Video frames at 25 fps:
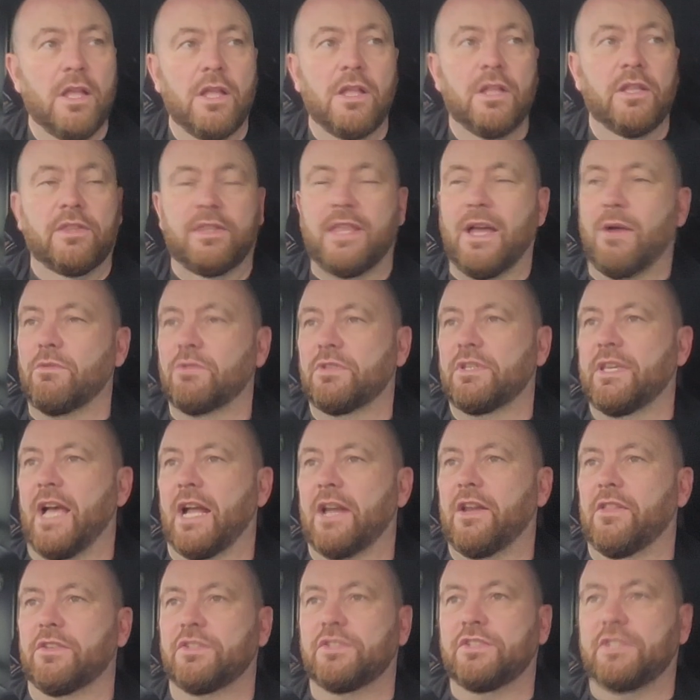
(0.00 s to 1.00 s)
that was
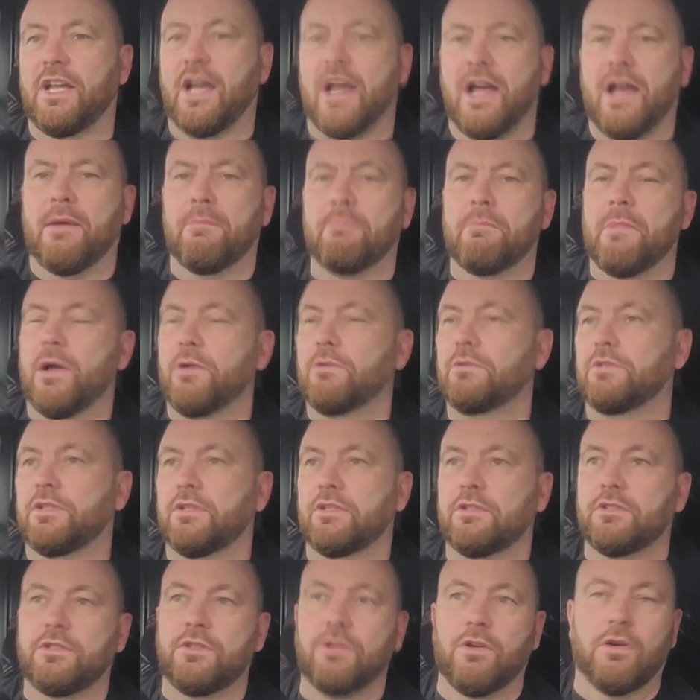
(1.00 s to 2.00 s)
kind of the start.
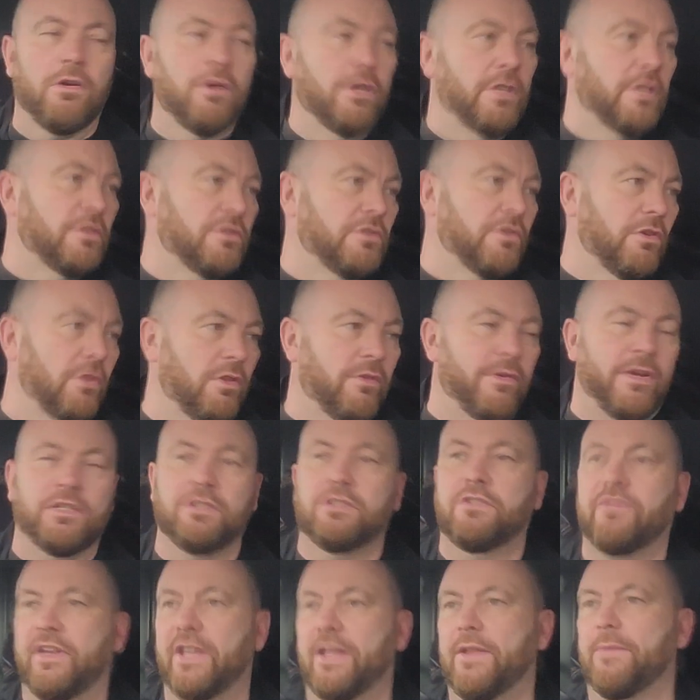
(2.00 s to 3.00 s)
Motors, noise, all the rest
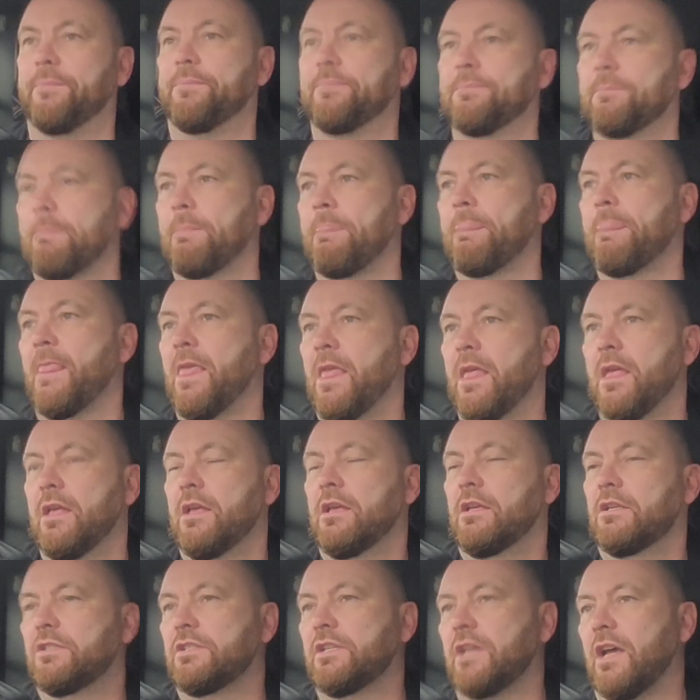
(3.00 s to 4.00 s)
of it.
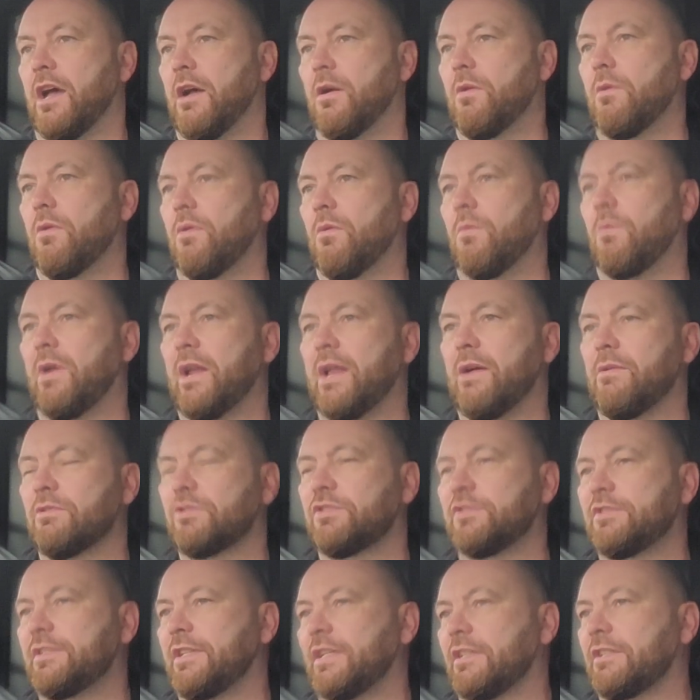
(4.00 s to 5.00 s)
So when I was
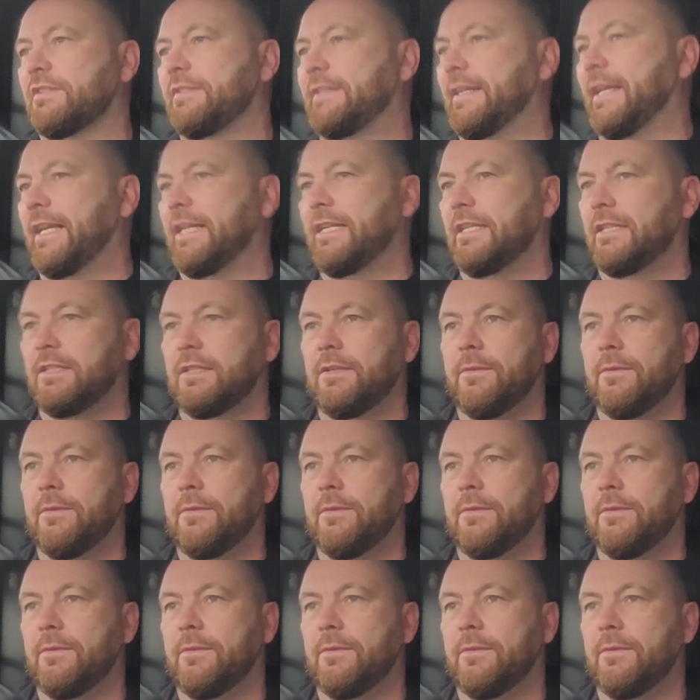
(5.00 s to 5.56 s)
16,